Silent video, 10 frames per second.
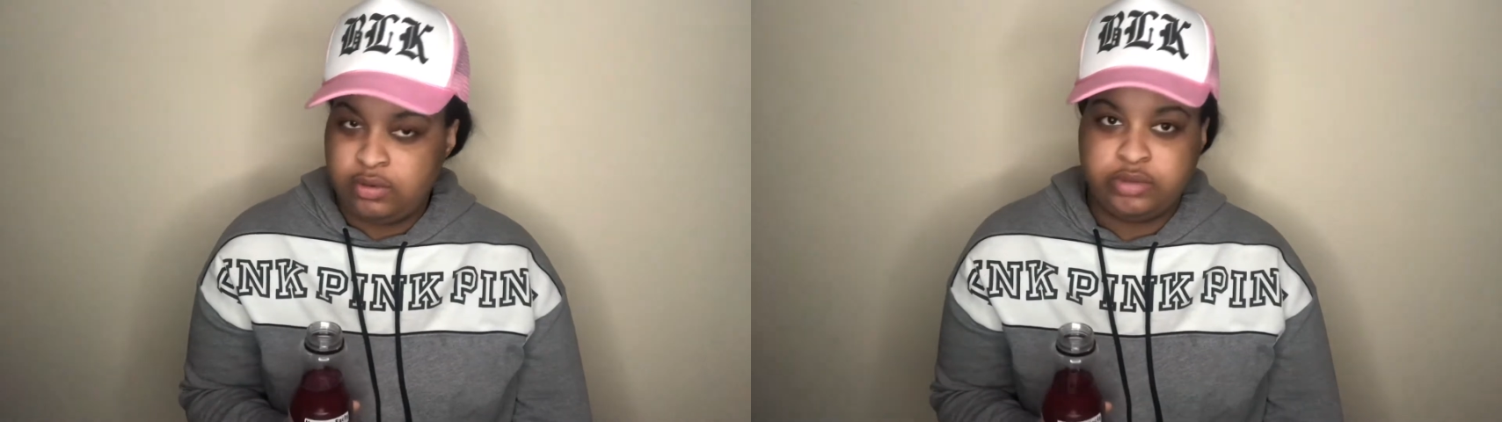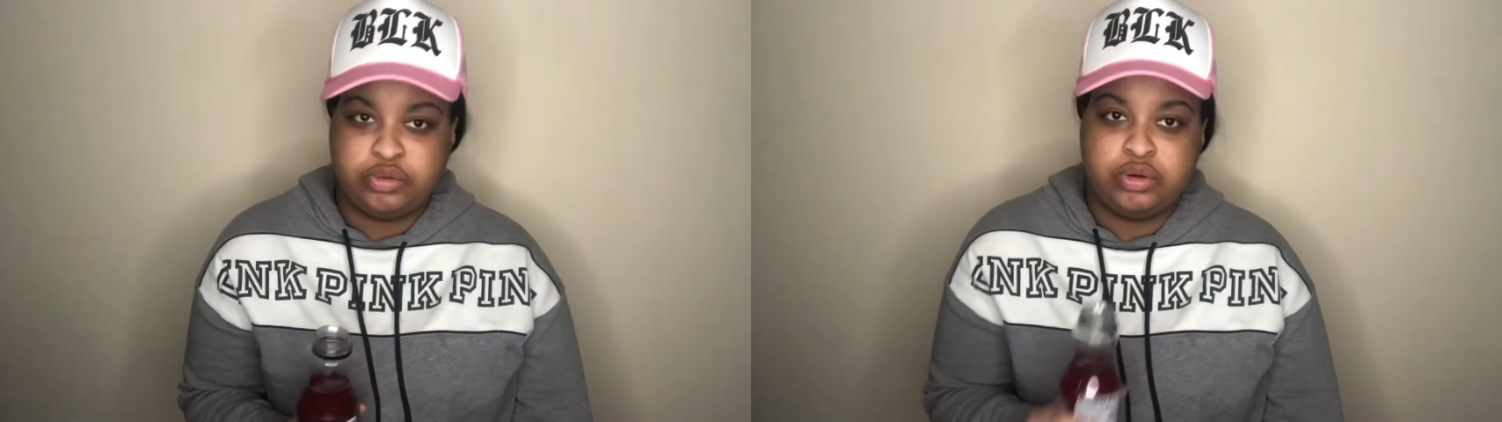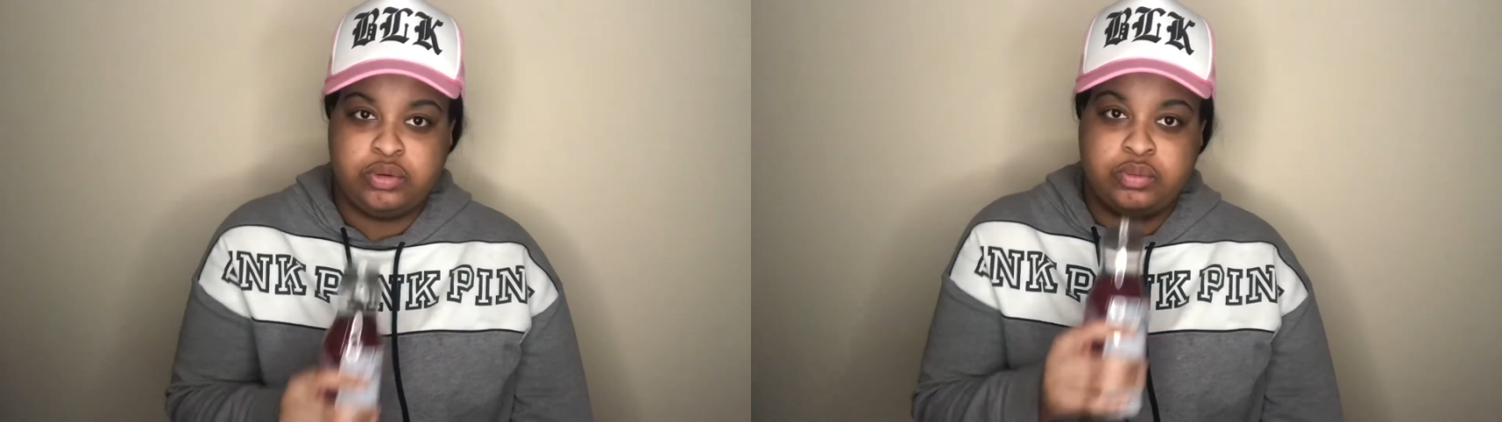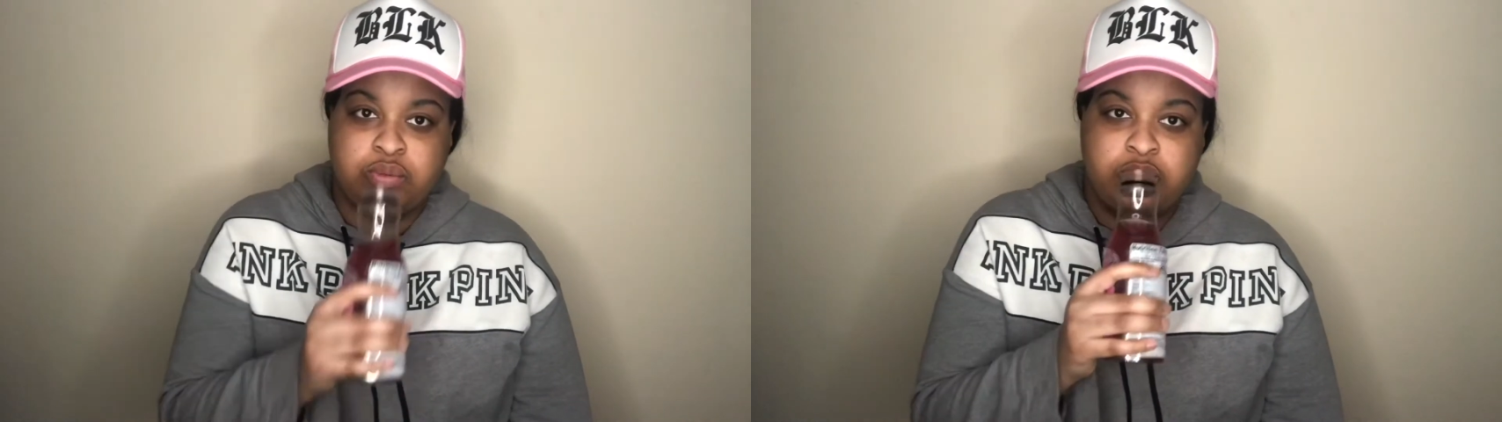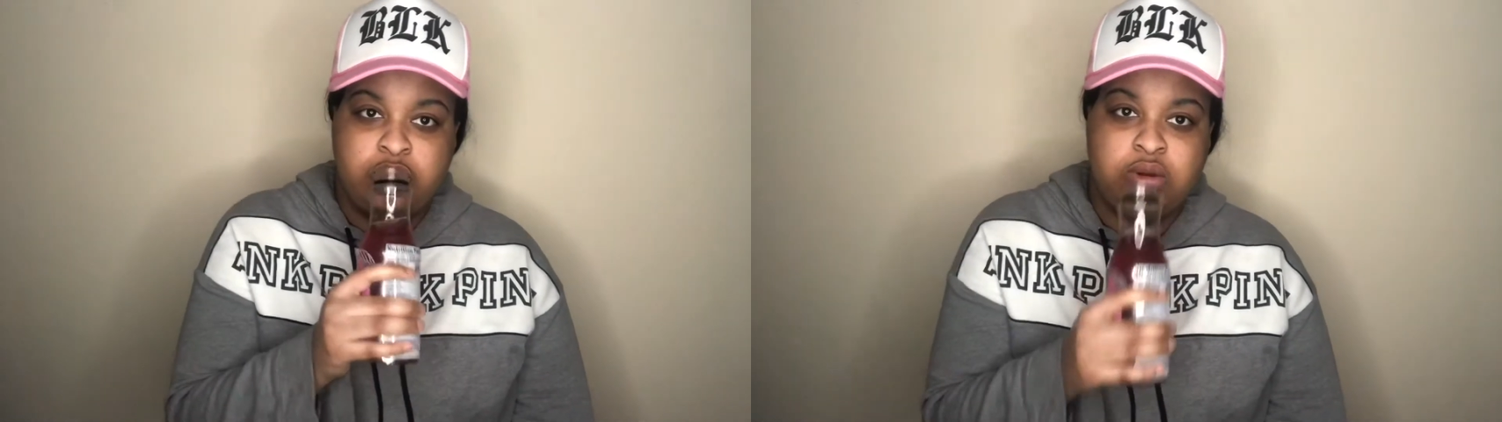even own,
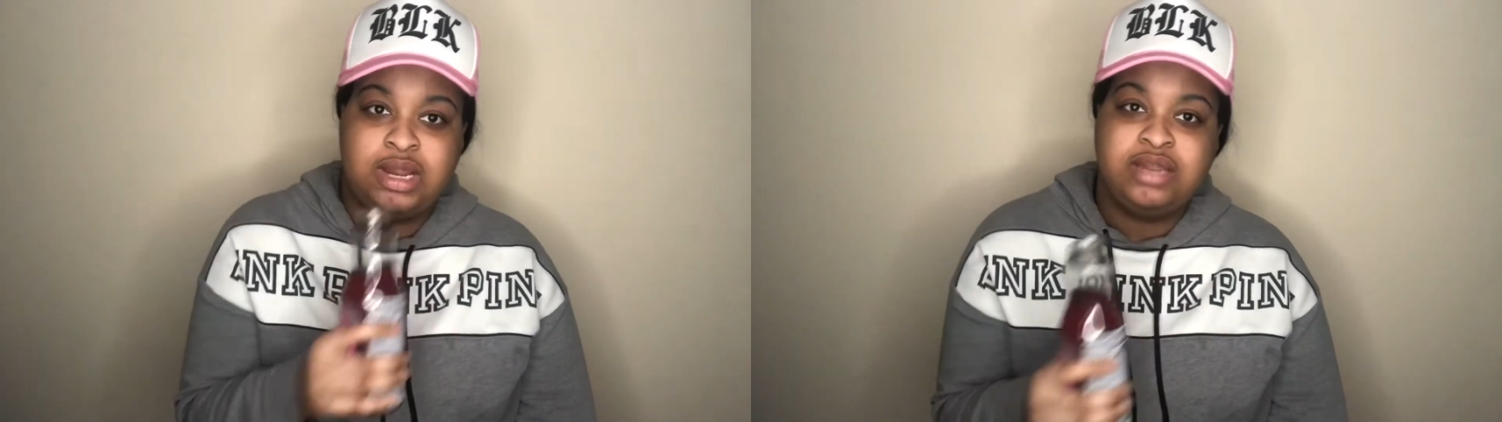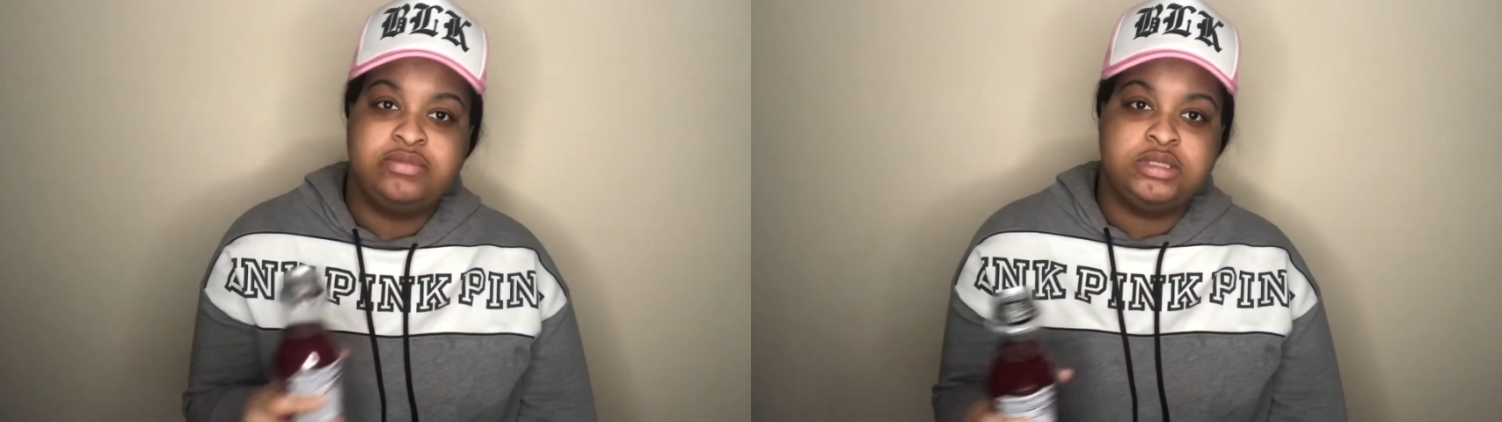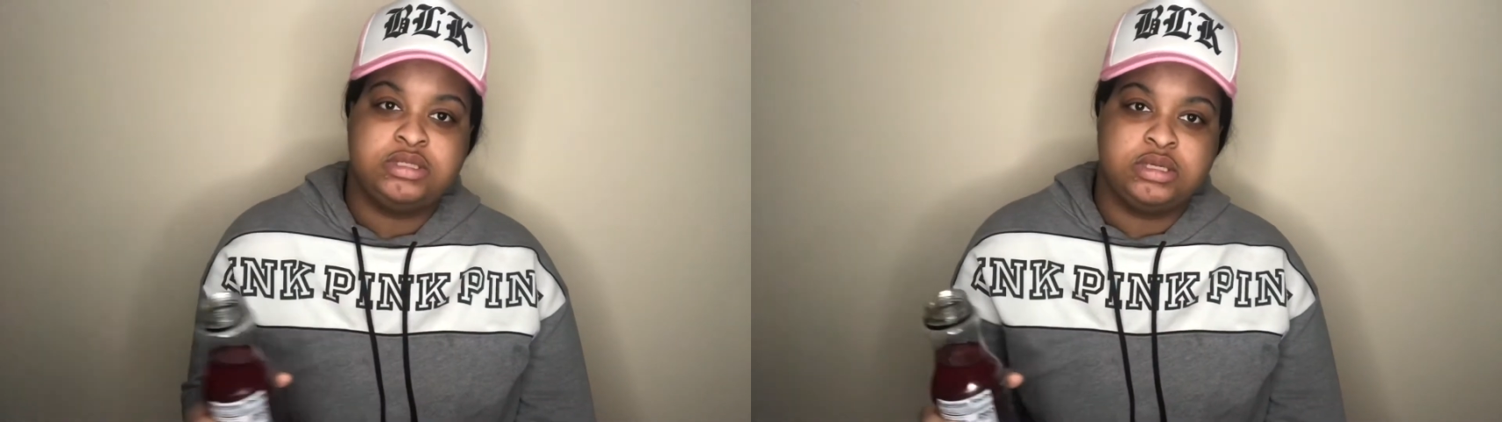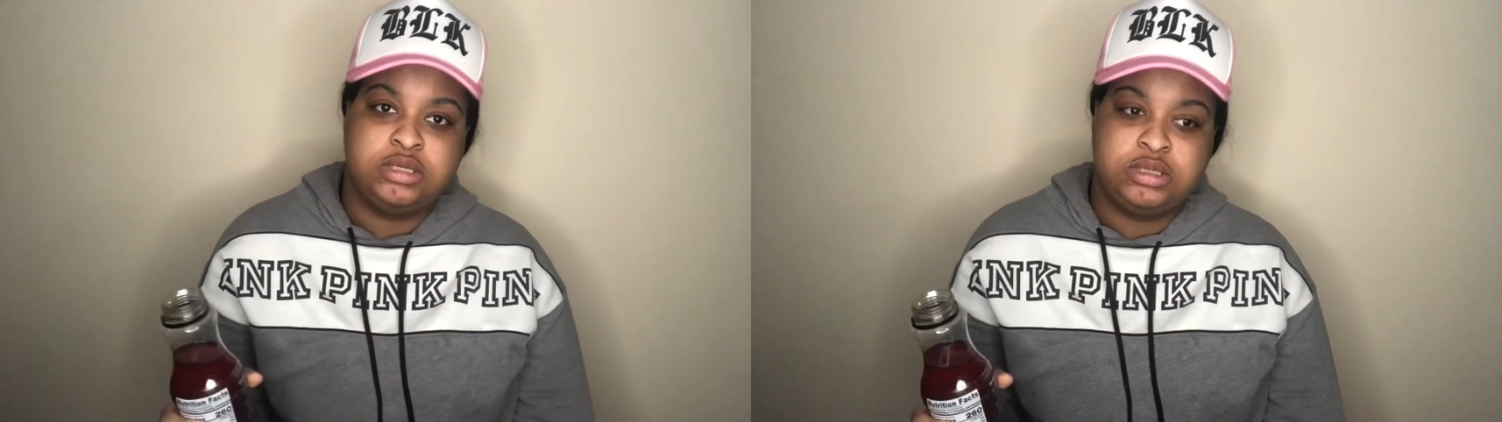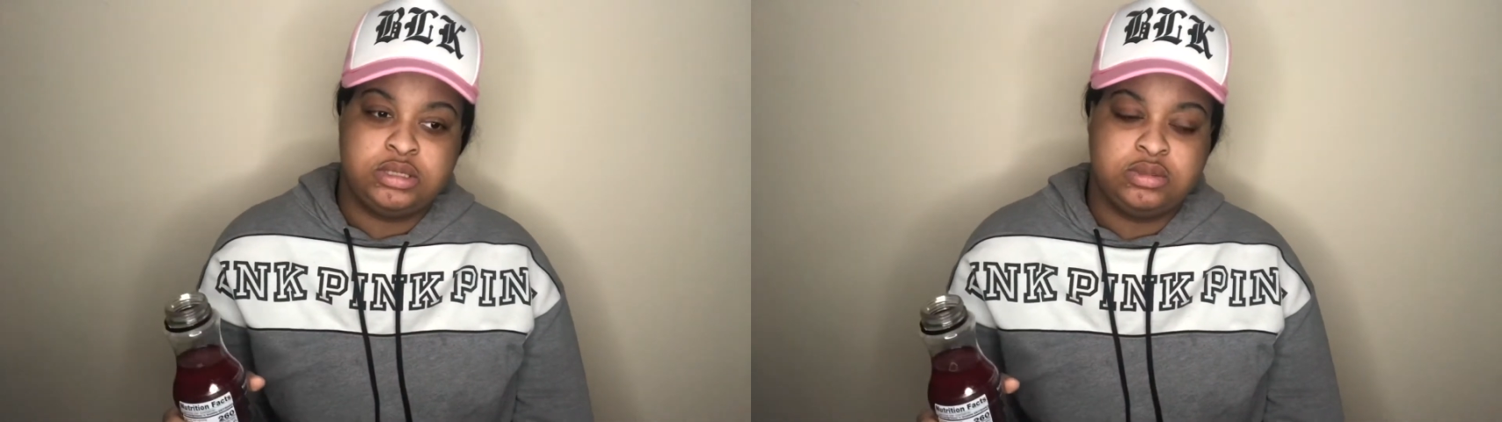or not even just a hood.